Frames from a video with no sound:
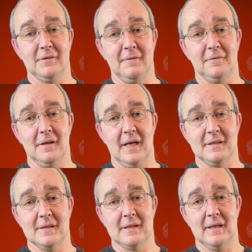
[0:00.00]
have different
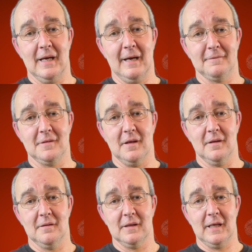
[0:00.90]
letters
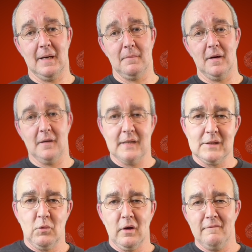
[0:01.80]
after the camera.
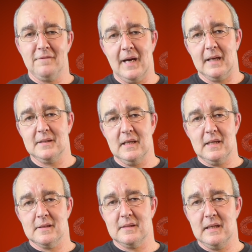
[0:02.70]
This one in fact
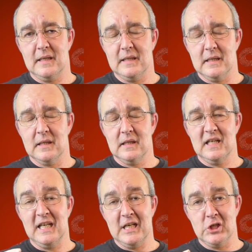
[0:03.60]
is the
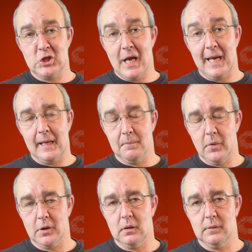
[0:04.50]
EJ
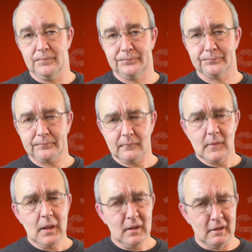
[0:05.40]
model.
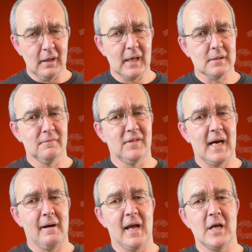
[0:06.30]
There are some
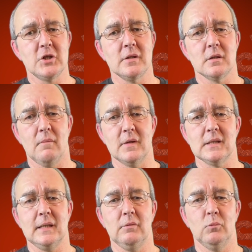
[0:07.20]
variations
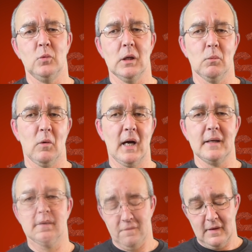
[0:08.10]
obviously
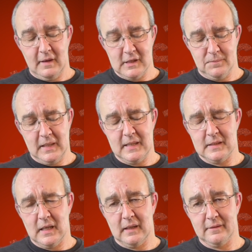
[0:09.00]
worldwide. The varying
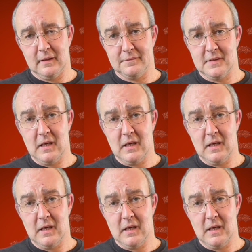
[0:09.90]
speeds are that